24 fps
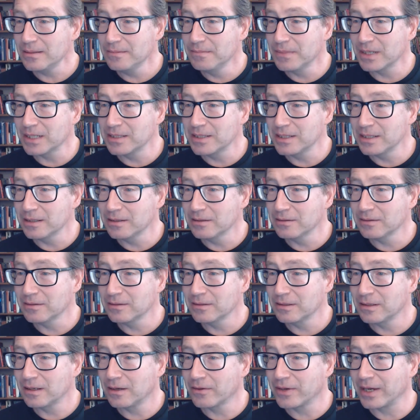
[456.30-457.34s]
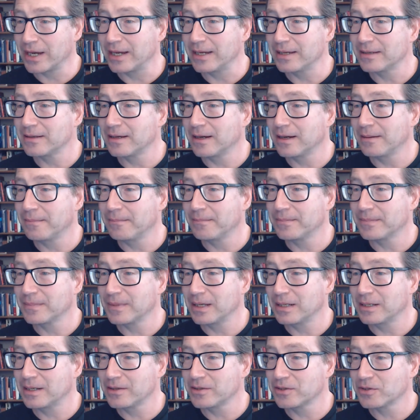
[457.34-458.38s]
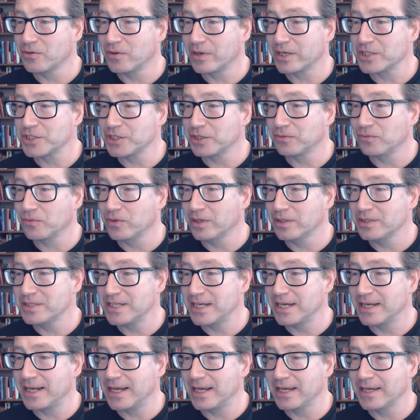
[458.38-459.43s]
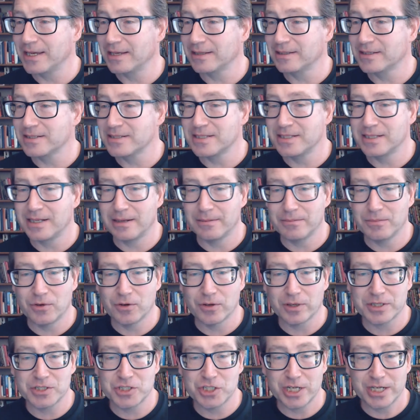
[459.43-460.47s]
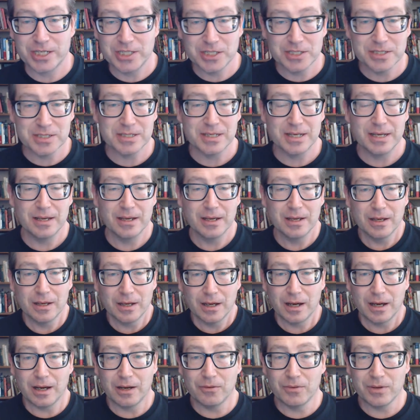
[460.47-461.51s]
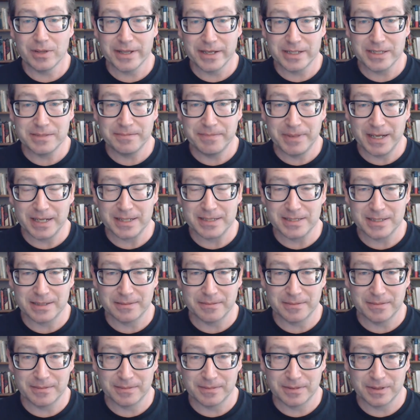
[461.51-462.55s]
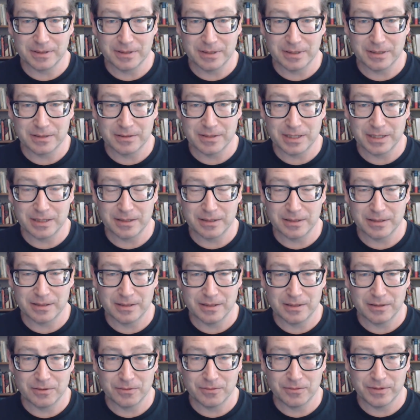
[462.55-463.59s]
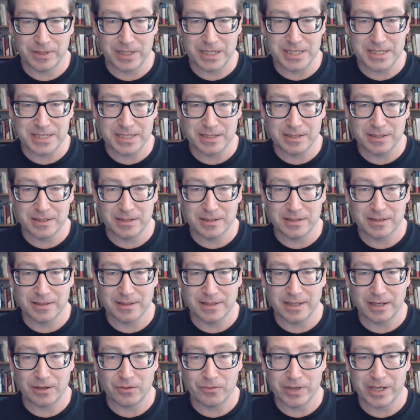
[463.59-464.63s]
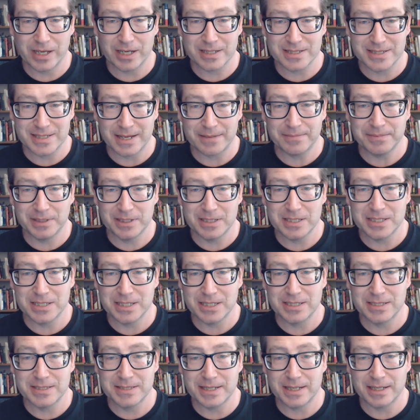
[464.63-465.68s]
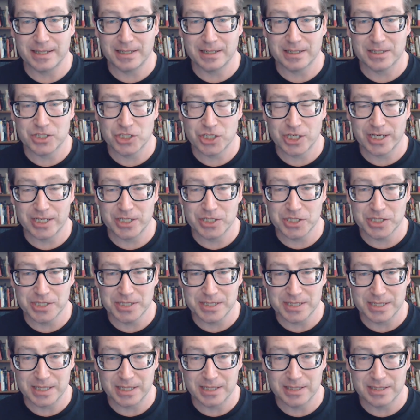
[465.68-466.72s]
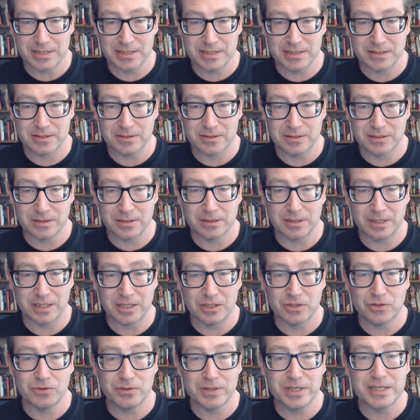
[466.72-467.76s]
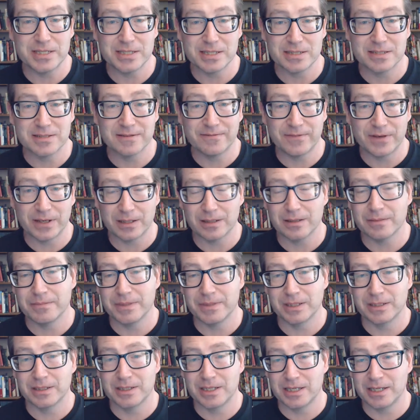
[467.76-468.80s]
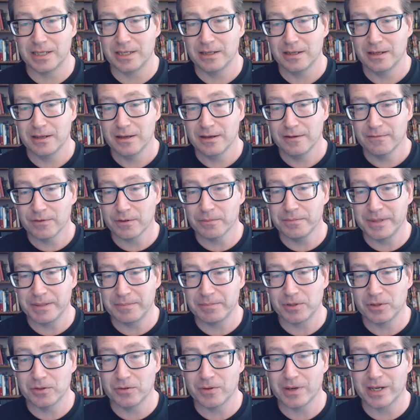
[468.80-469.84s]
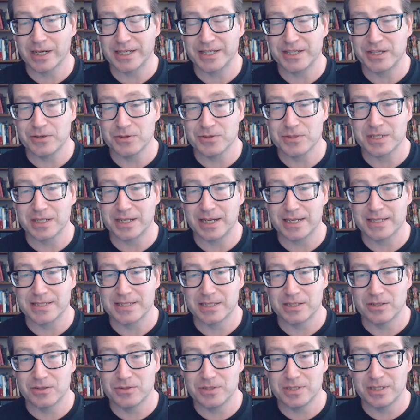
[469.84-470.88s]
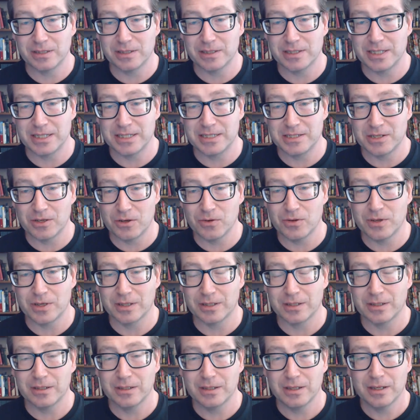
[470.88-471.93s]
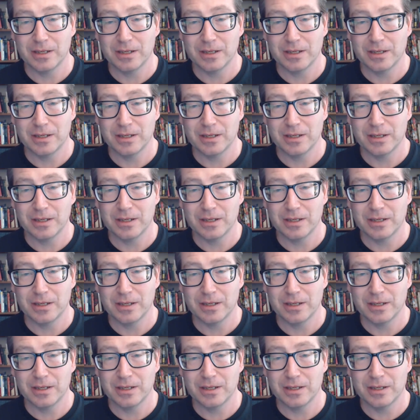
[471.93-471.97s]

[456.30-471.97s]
McNeil, okay. Another question: will DNA get listed on more exchanges? Well, that depends. The reason that we accept listings on exchanges is to increase its availability for people who want to use it as a utility token.